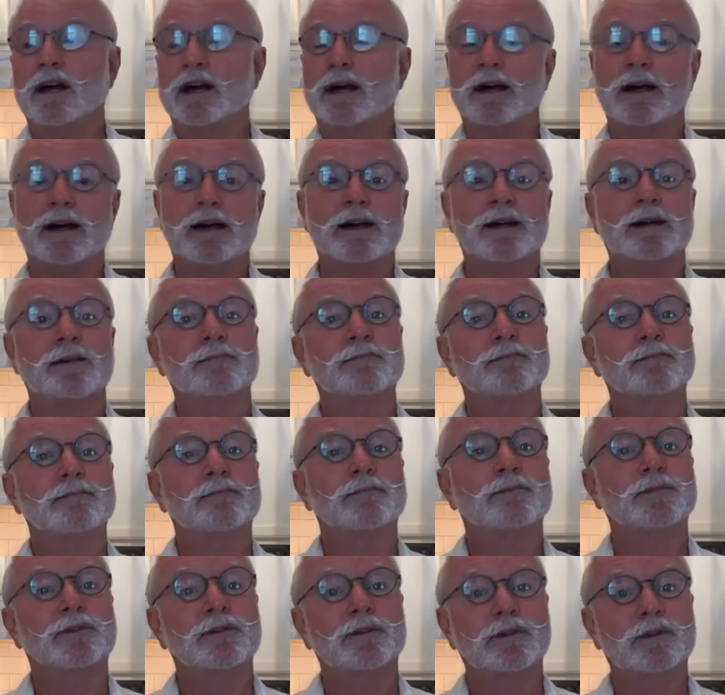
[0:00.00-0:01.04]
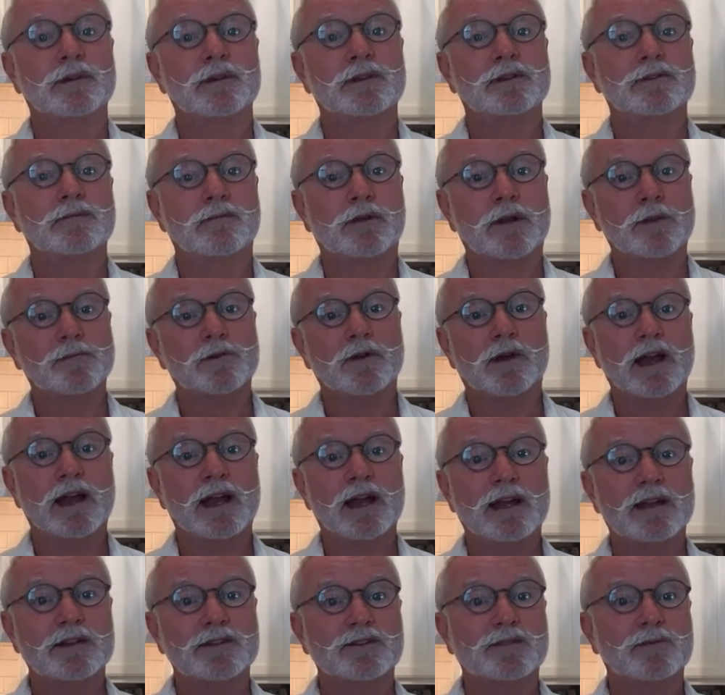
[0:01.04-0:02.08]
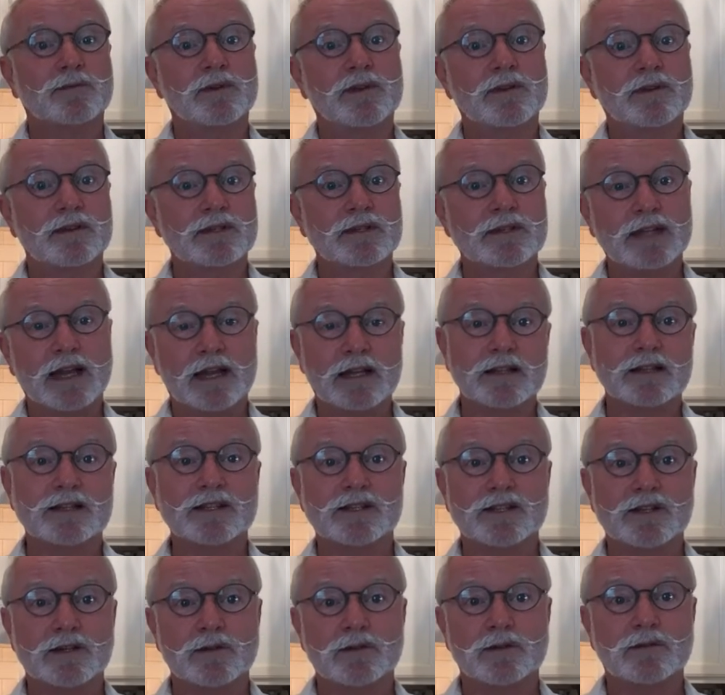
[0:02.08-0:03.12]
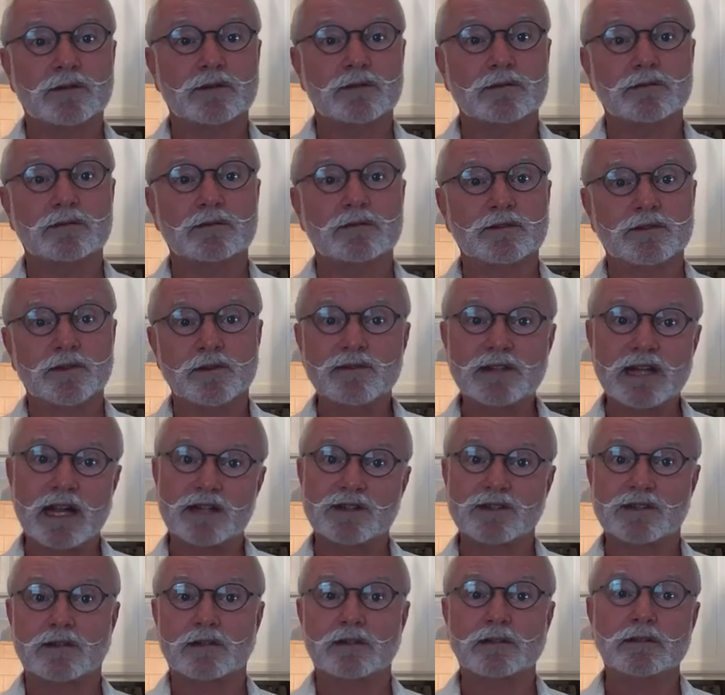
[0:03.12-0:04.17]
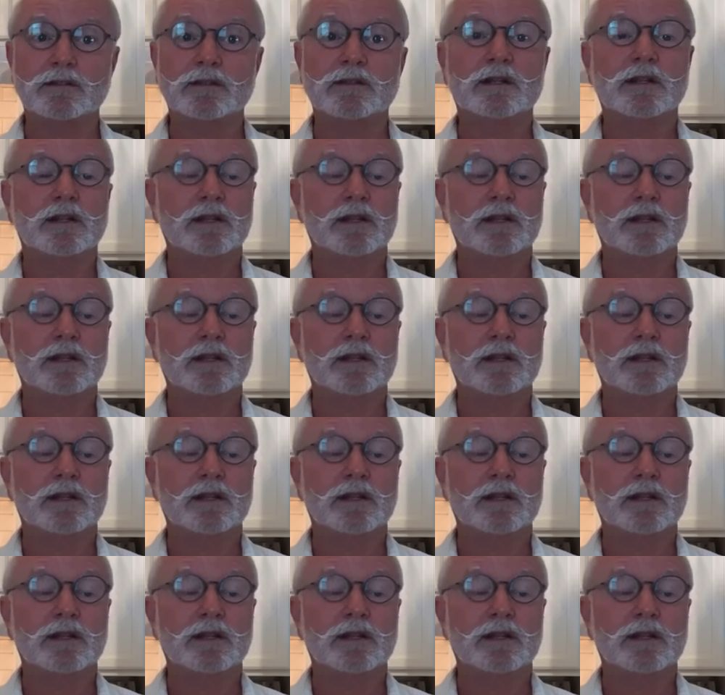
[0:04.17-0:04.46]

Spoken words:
You can rub your hands with a stainless steel utensil